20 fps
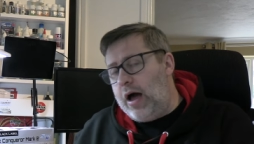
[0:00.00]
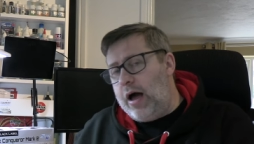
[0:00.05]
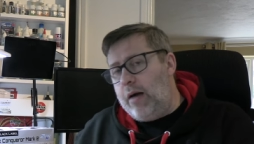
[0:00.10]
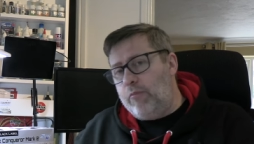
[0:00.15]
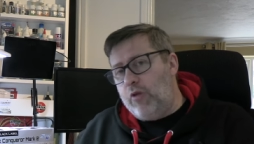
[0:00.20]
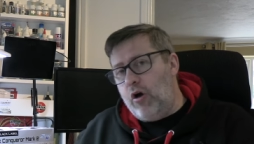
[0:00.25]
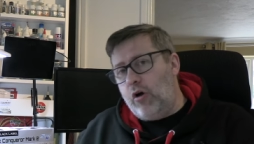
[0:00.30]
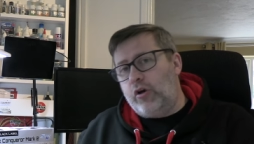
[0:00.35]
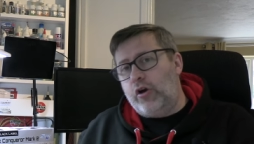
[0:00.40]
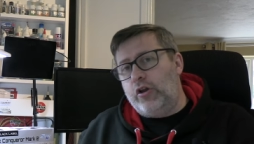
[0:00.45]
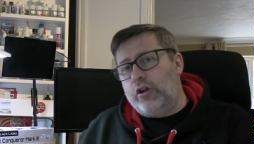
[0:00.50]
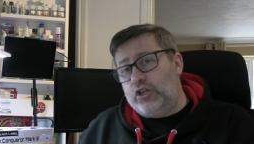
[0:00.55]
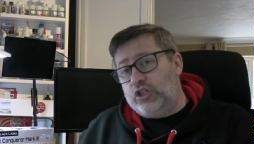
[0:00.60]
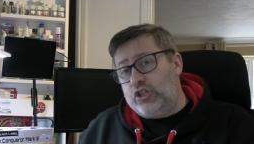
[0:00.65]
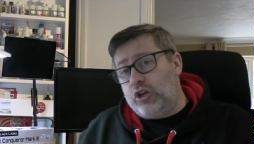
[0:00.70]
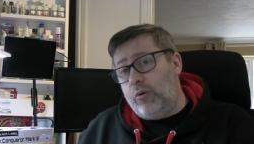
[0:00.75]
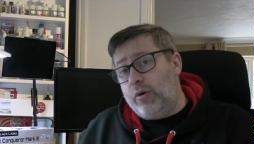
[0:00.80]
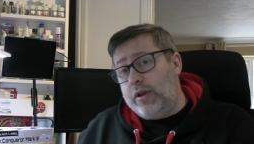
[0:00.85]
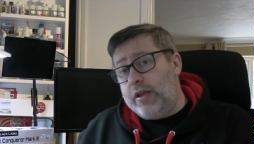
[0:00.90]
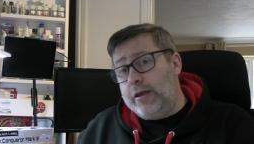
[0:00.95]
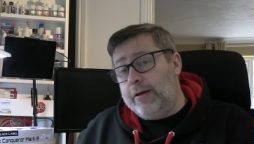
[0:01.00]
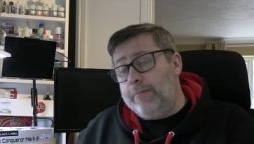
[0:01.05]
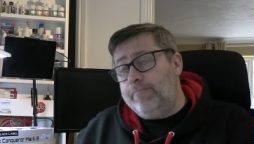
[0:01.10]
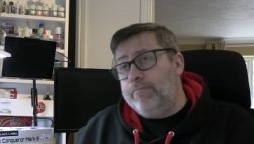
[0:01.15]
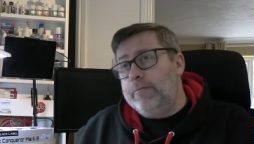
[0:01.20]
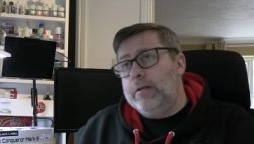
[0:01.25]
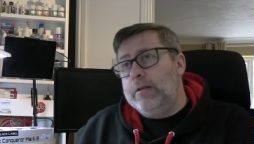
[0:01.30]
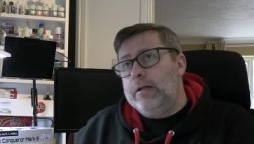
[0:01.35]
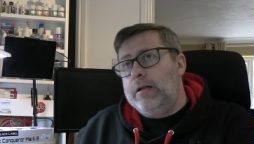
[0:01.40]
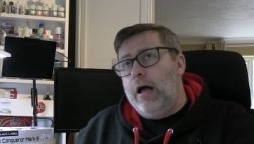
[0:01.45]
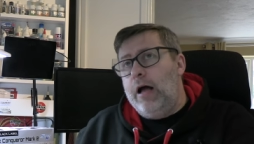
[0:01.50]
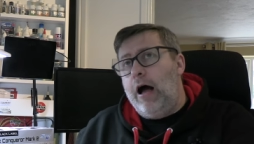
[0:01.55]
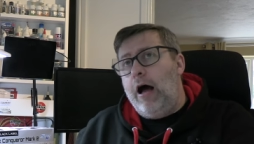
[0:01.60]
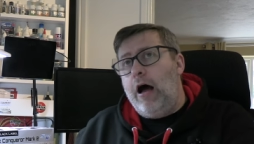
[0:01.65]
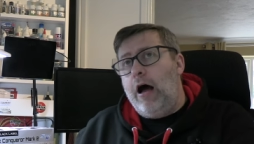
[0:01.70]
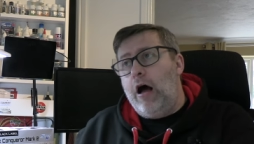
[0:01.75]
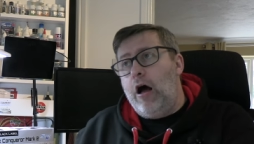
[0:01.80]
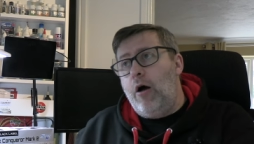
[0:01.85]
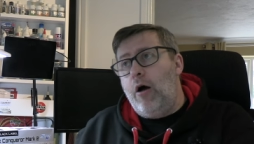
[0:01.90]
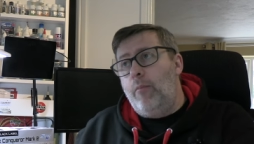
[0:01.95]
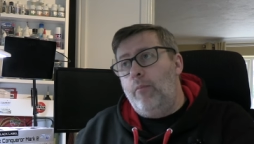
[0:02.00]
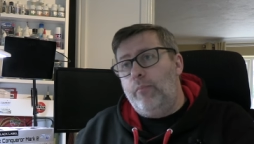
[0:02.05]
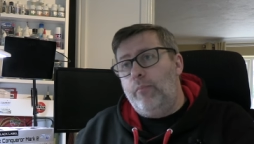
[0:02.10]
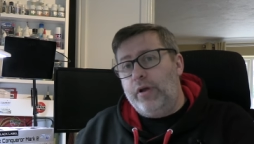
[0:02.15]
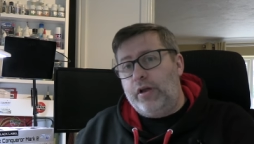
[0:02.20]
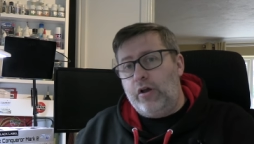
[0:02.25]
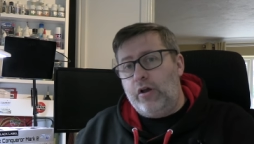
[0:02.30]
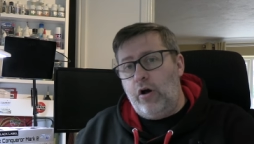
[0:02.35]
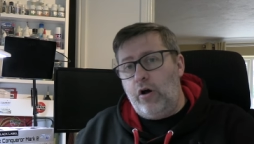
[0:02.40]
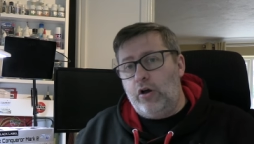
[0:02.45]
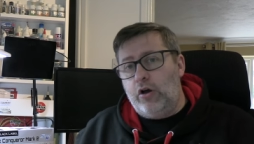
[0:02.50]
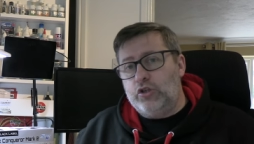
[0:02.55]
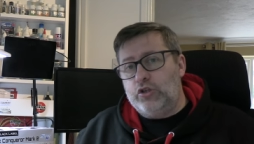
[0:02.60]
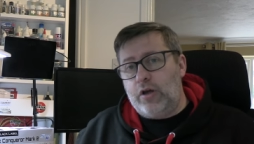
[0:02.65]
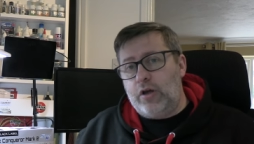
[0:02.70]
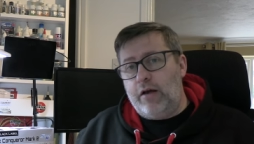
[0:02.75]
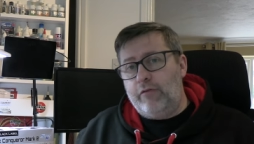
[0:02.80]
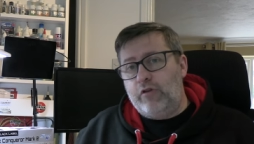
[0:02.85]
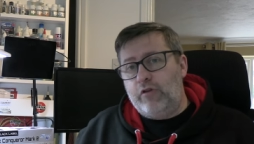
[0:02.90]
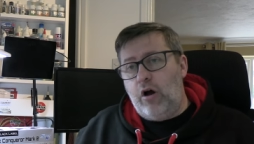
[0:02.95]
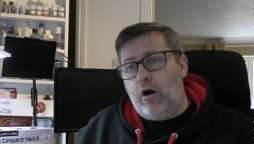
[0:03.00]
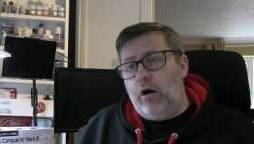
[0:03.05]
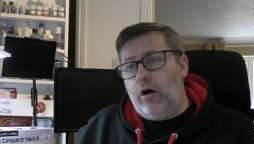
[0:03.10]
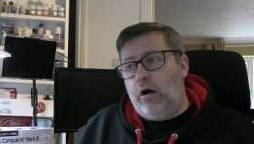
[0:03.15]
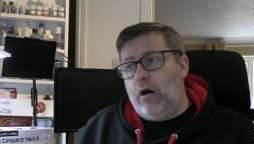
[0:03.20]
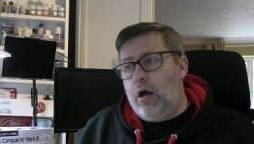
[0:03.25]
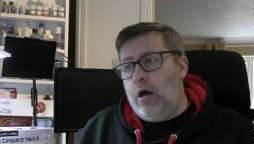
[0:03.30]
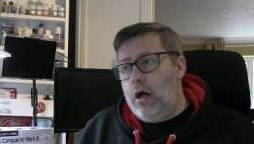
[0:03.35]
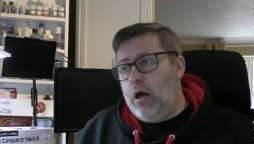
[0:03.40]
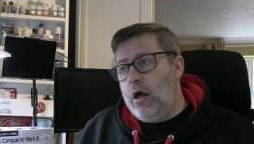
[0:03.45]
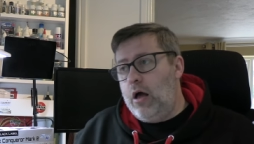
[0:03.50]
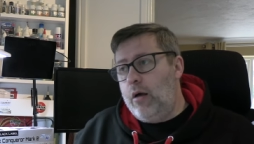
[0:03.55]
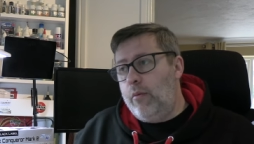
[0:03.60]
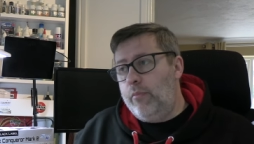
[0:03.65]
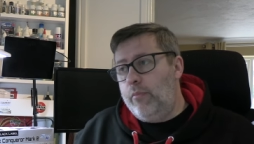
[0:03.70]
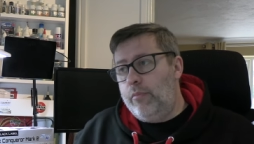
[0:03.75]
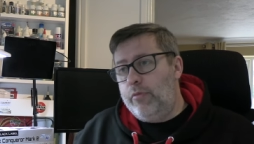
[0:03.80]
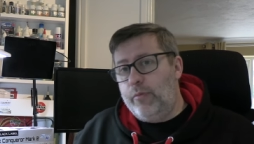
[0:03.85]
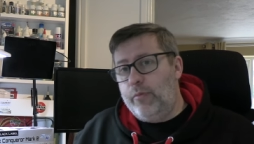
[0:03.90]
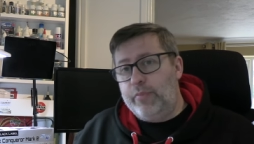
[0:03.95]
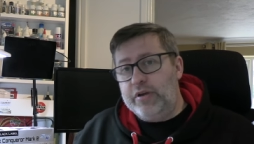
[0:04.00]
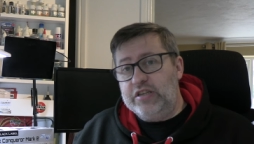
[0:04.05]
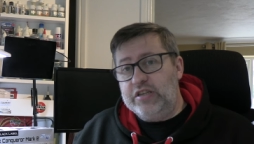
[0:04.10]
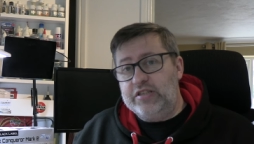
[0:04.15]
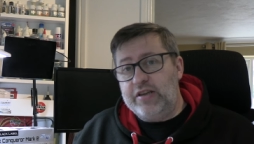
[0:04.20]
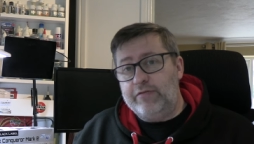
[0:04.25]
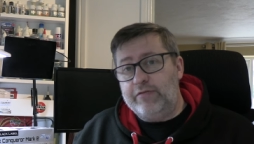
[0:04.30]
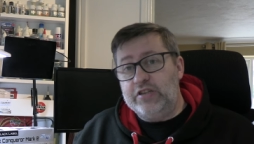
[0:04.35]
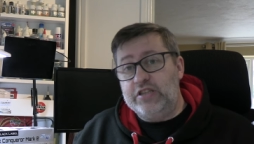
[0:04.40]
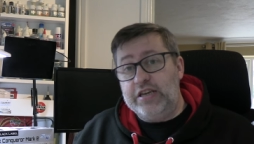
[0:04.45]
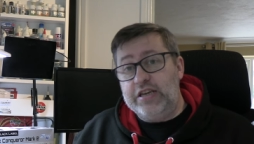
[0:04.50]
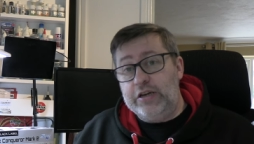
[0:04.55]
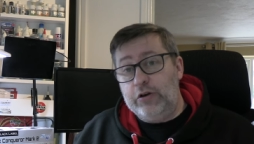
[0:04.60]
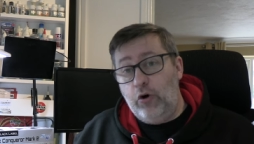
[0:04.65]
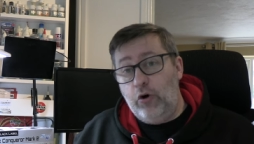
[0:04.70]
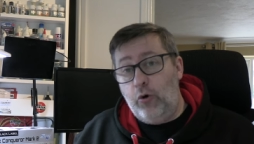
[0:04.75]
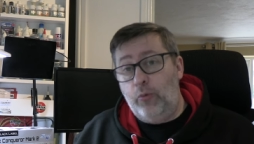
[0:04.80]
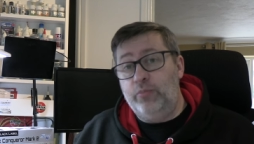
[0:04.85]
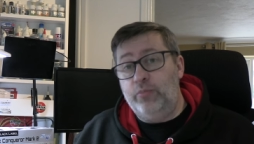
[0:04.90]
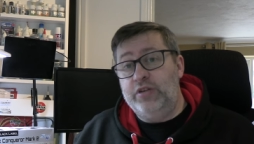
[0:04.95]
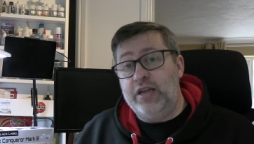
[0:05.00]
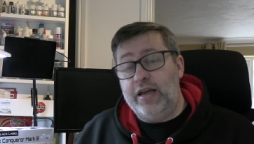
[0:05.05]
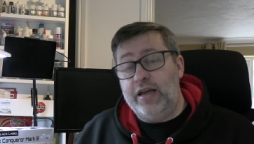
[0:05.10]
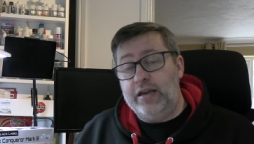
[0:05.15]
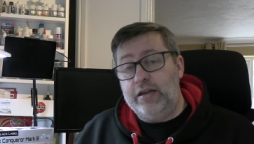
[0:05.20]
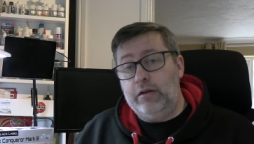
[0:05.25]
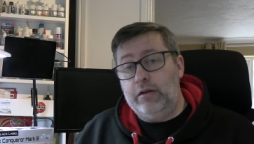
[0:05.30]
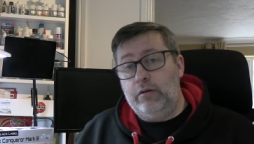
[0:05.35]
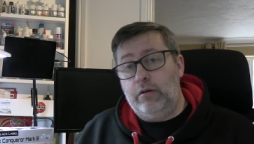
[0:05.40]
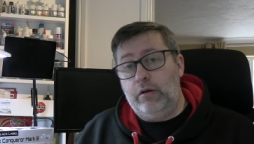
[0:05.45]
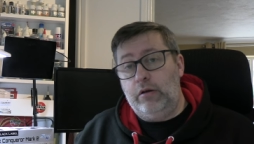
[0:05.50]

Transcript: I'm not going to show it you um, because I've got um, the B17 update